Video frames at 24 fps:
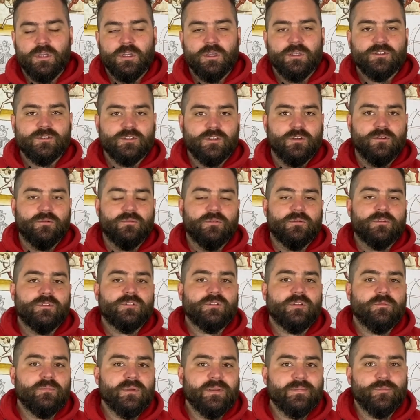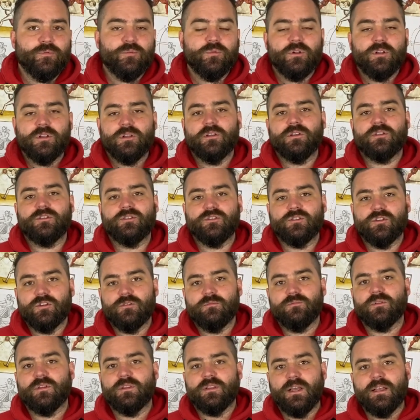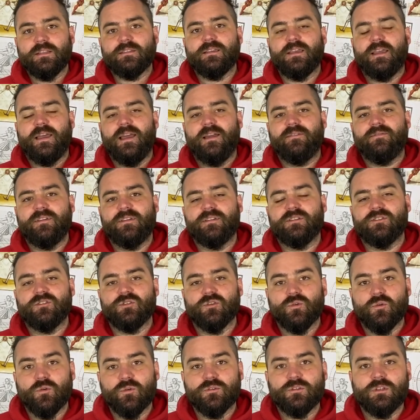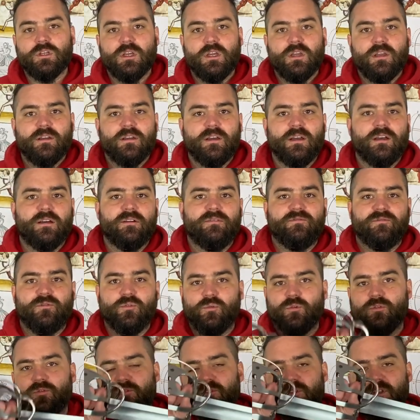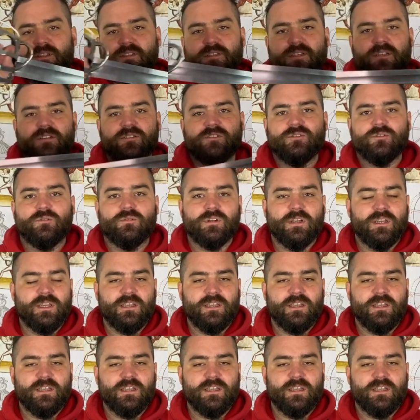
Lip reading: So some people will assume that that's a heavy sword for this kind of sword.